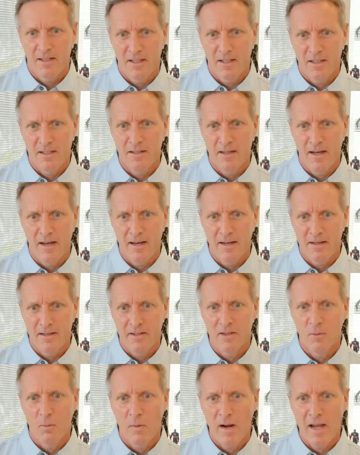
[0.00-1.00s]
in, uh,
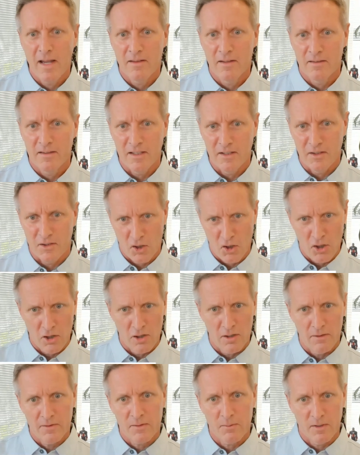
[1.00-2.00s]
in the way that these
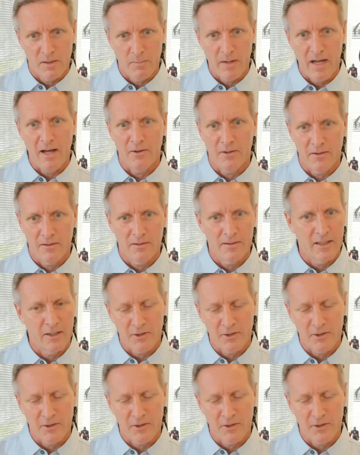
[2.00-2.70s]
curves rebound.